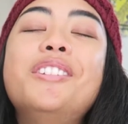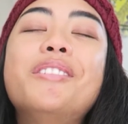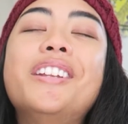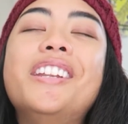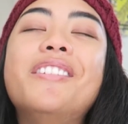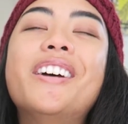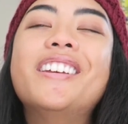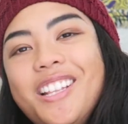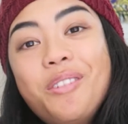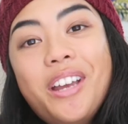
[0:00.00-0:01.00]
do it anyway.
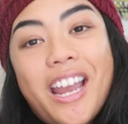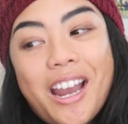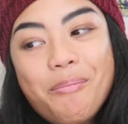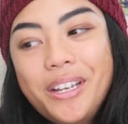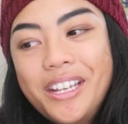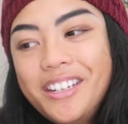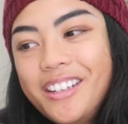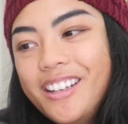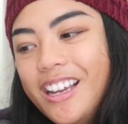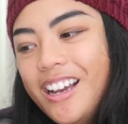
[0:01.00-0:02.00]
That's what happened.